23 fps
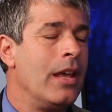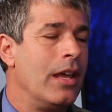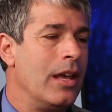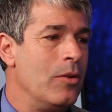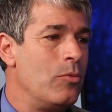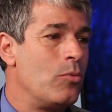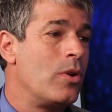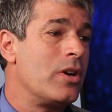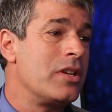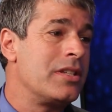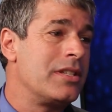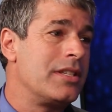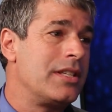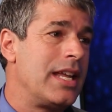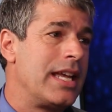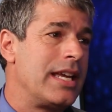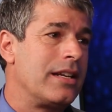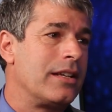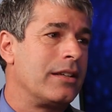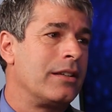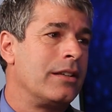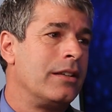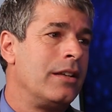It was,
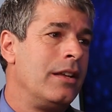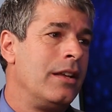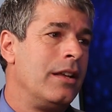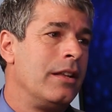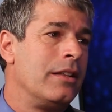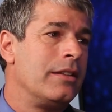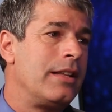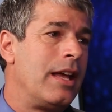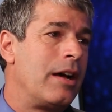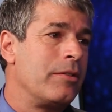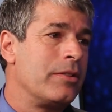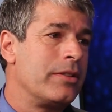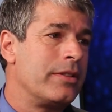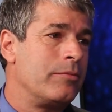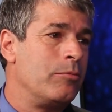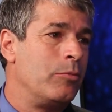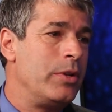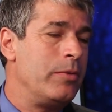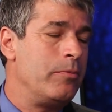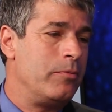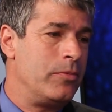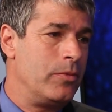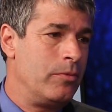Dana. Now,
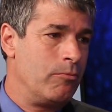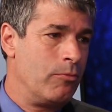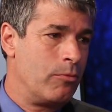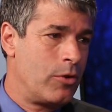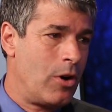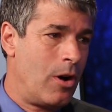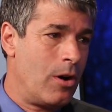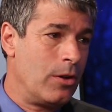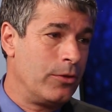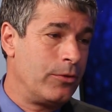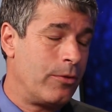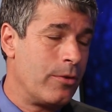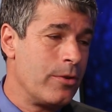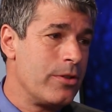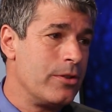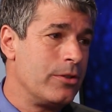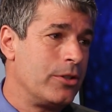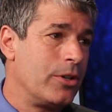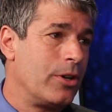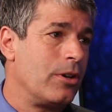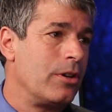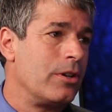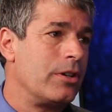we called for
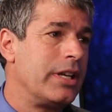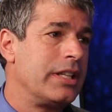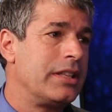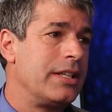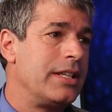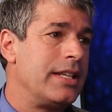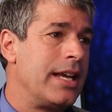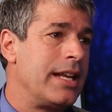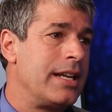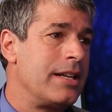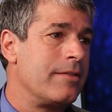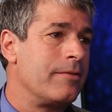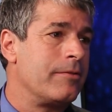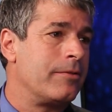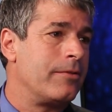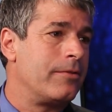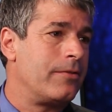the turn at the end of